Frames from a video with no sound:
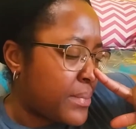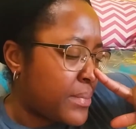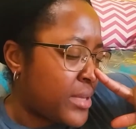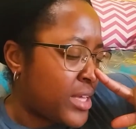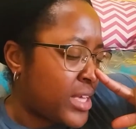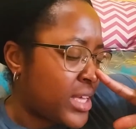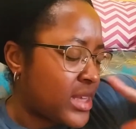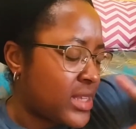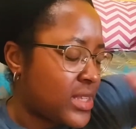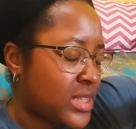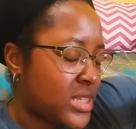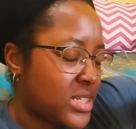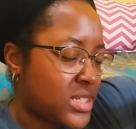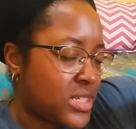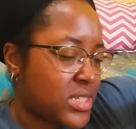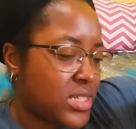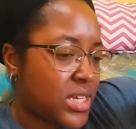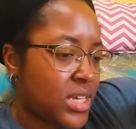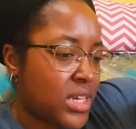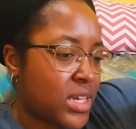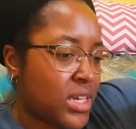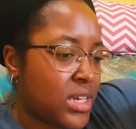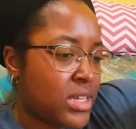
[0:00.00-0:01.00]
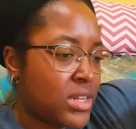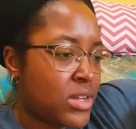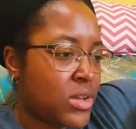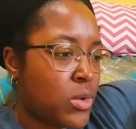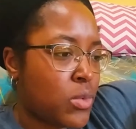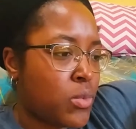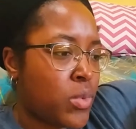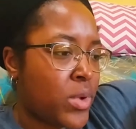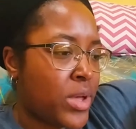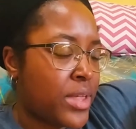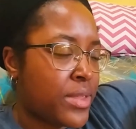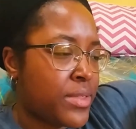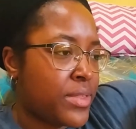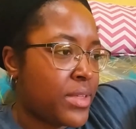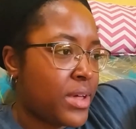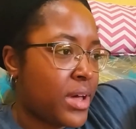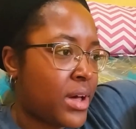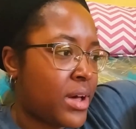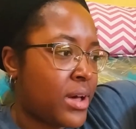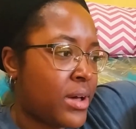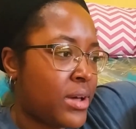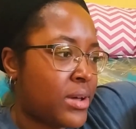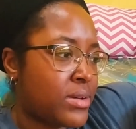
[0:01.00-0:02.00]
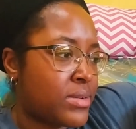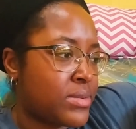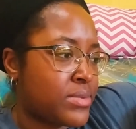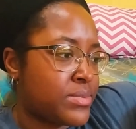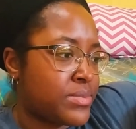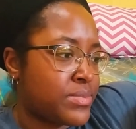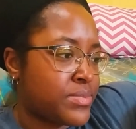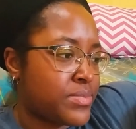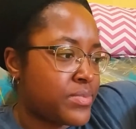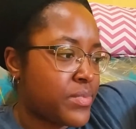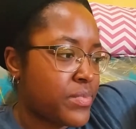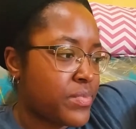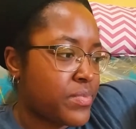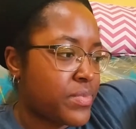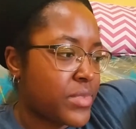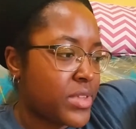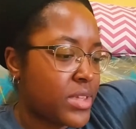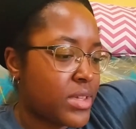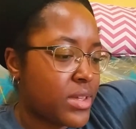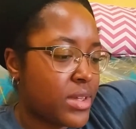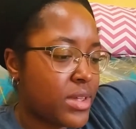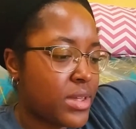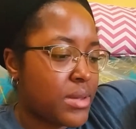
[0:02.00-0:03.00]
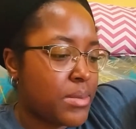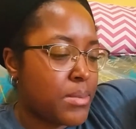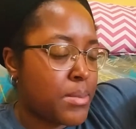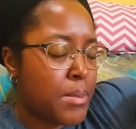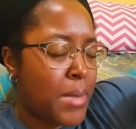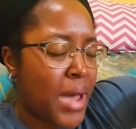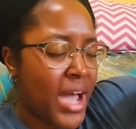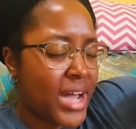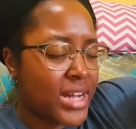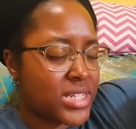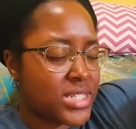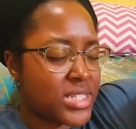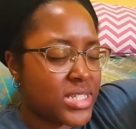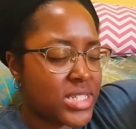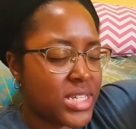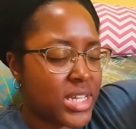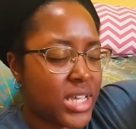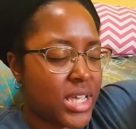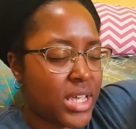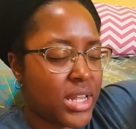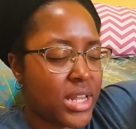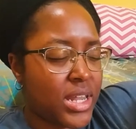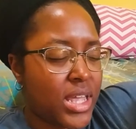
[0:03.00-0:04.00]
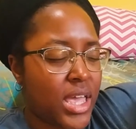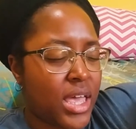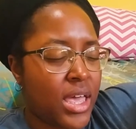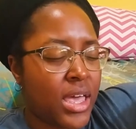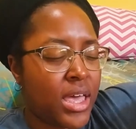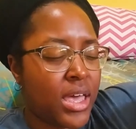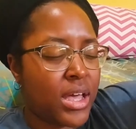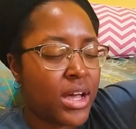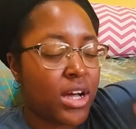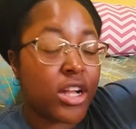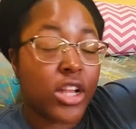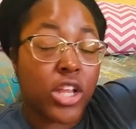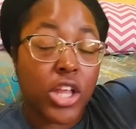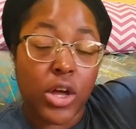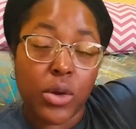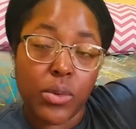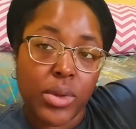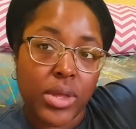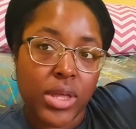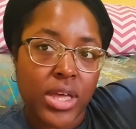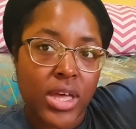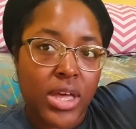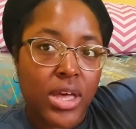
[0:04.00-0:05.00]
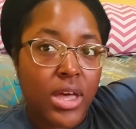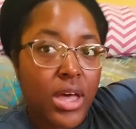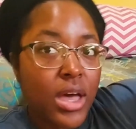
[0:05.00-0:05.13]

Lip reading: get the scene with Madison and Chloe.